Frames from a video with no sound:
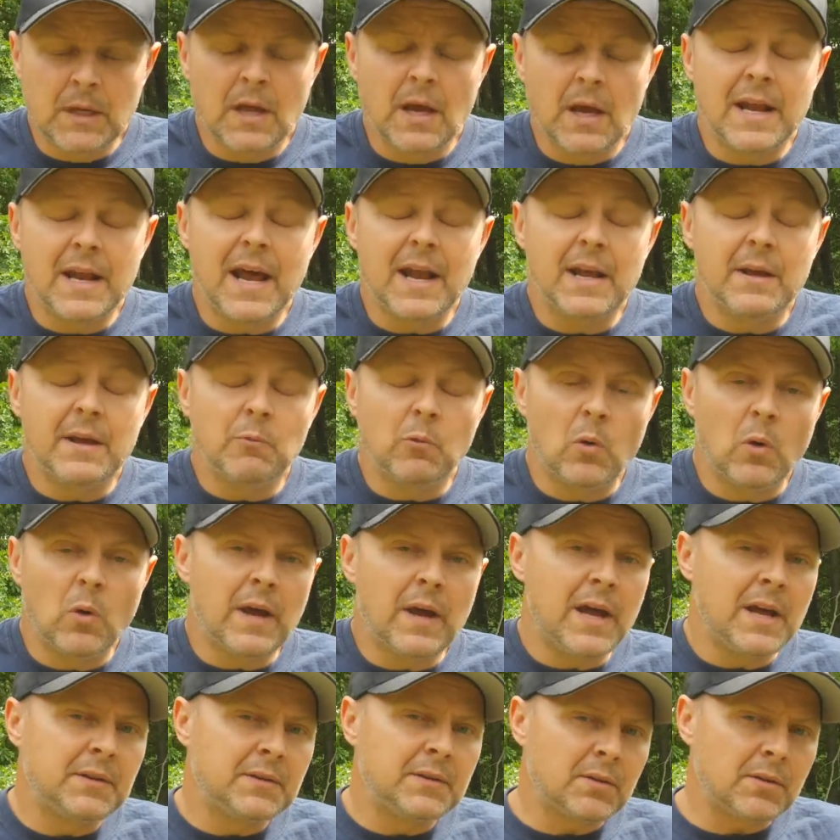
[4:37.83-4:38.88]
and that will
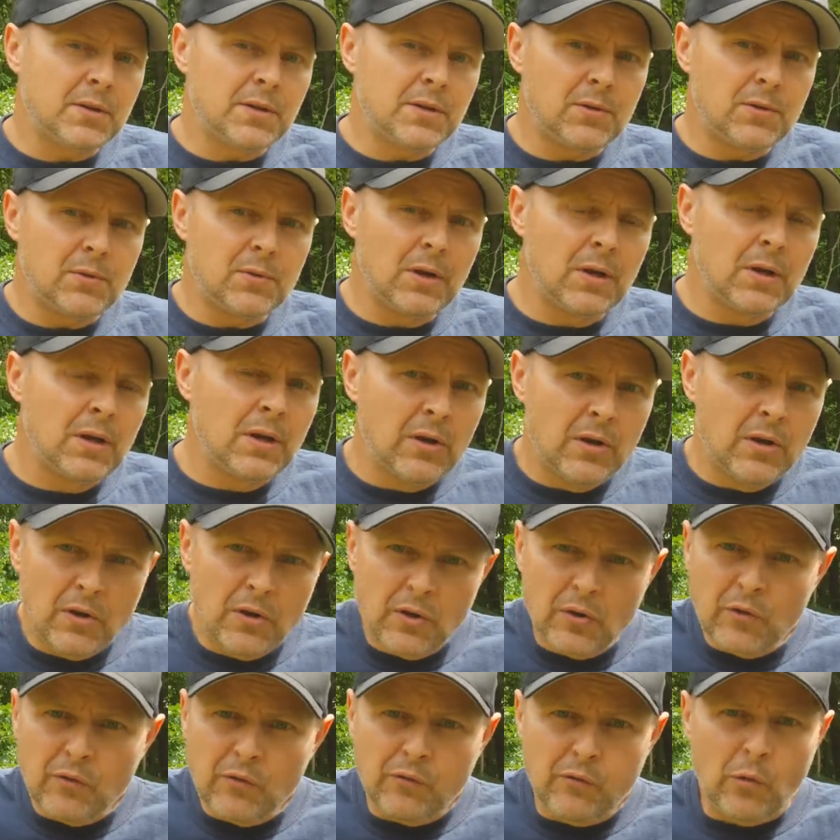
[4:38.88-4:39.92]
enter you
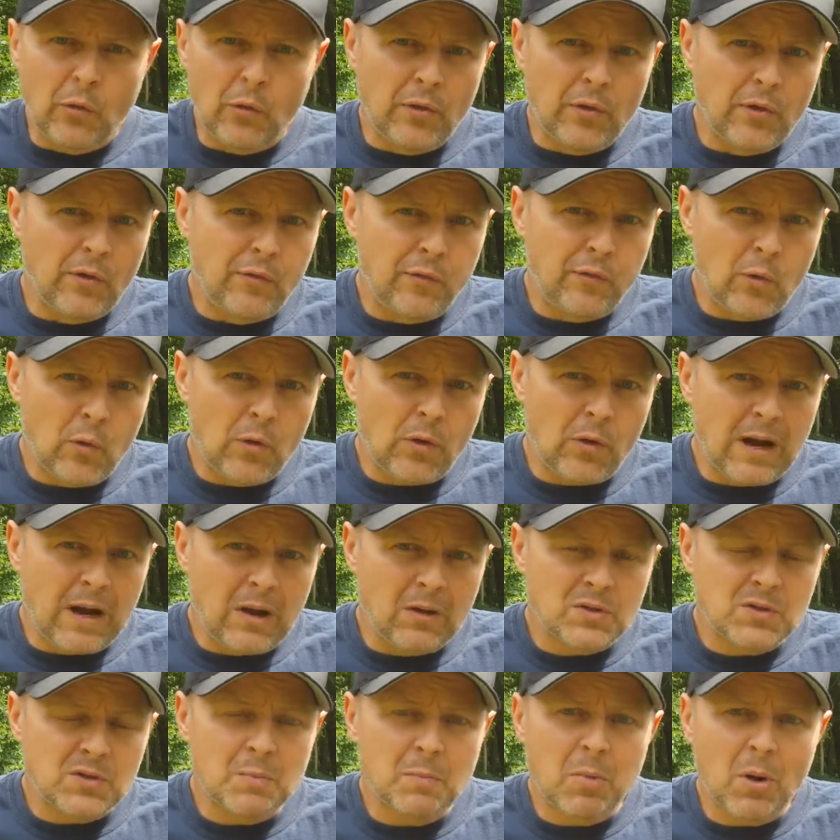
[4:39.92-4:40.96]
for the
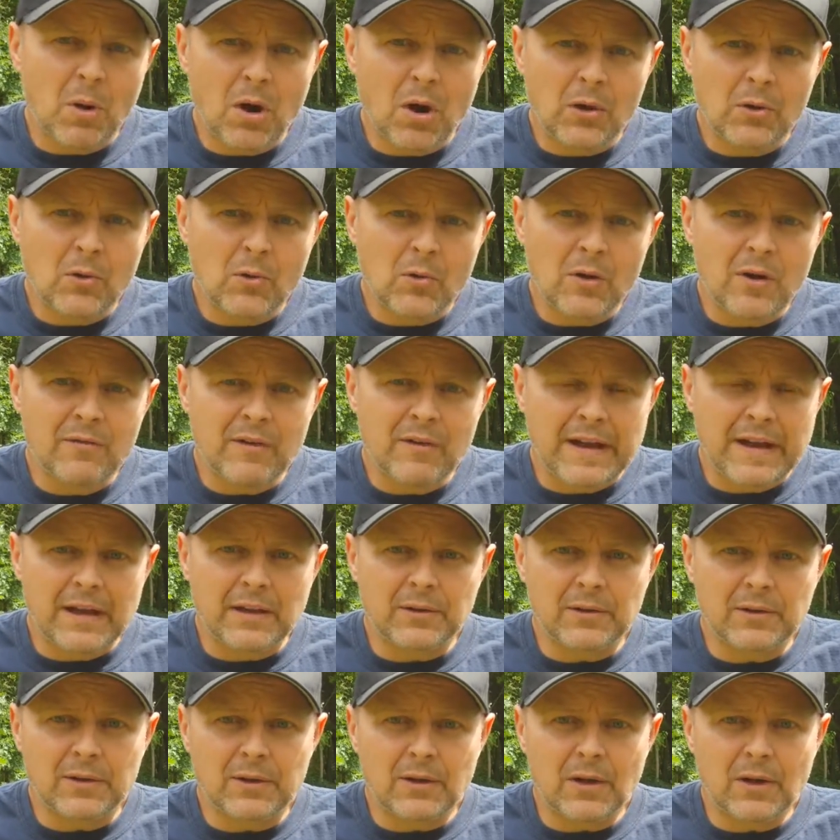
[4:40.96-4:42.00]
4-ounce bottle of
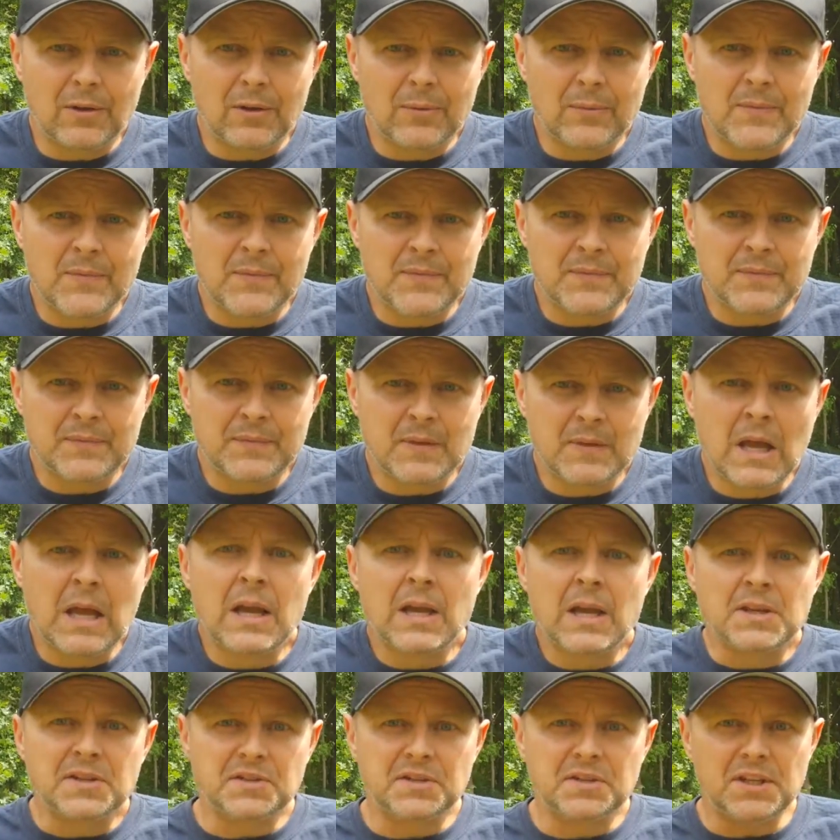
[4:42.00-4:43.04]
Antler
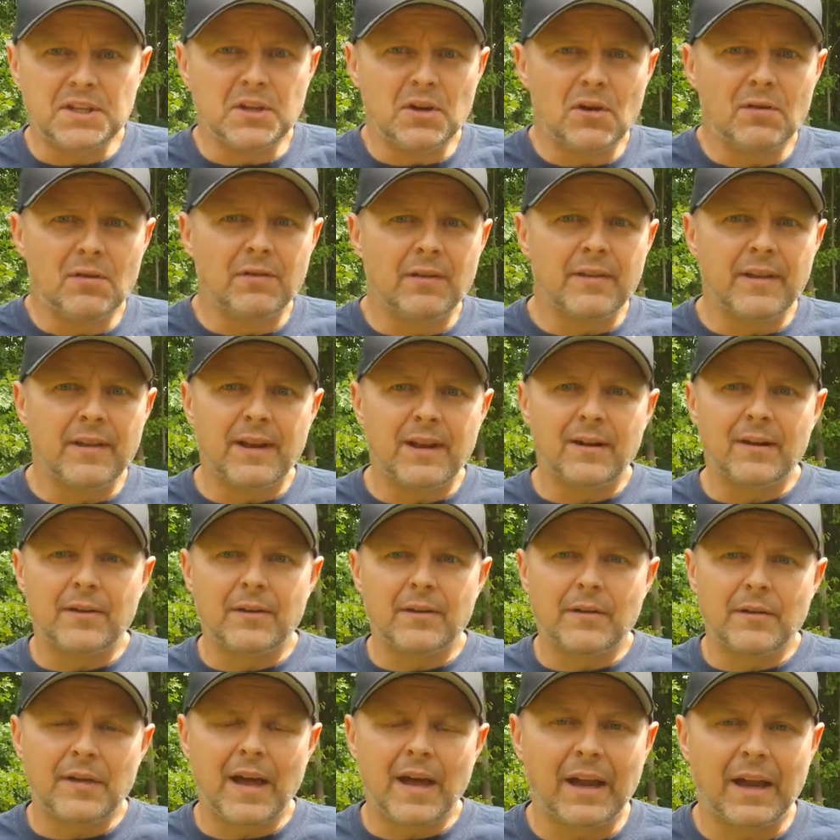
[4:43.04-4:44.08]
Grow. See you over there.
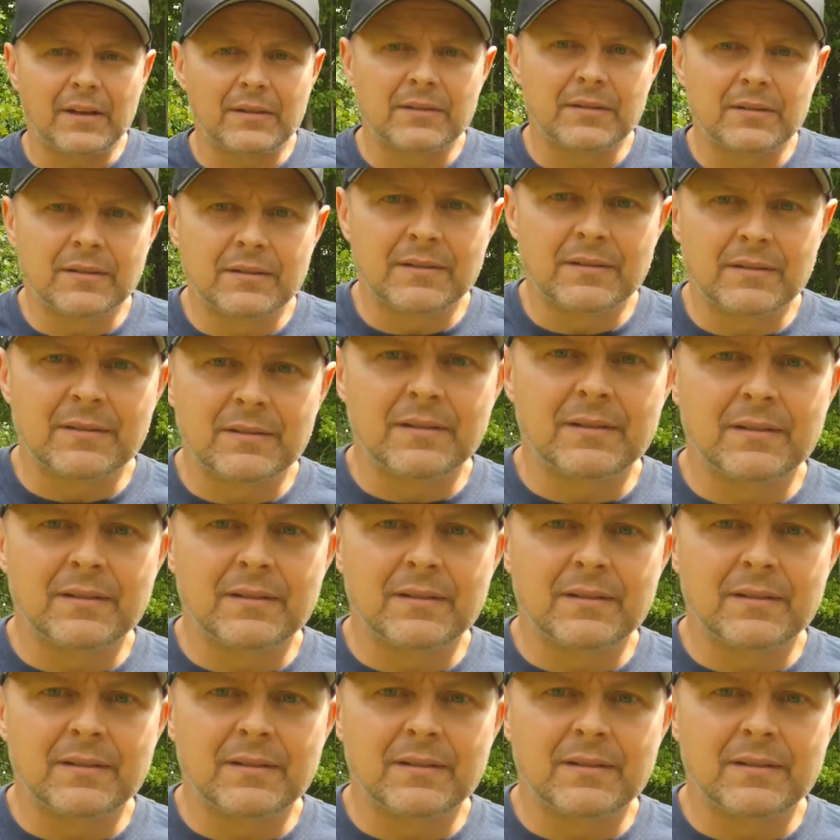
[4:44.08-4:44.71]
Thanks.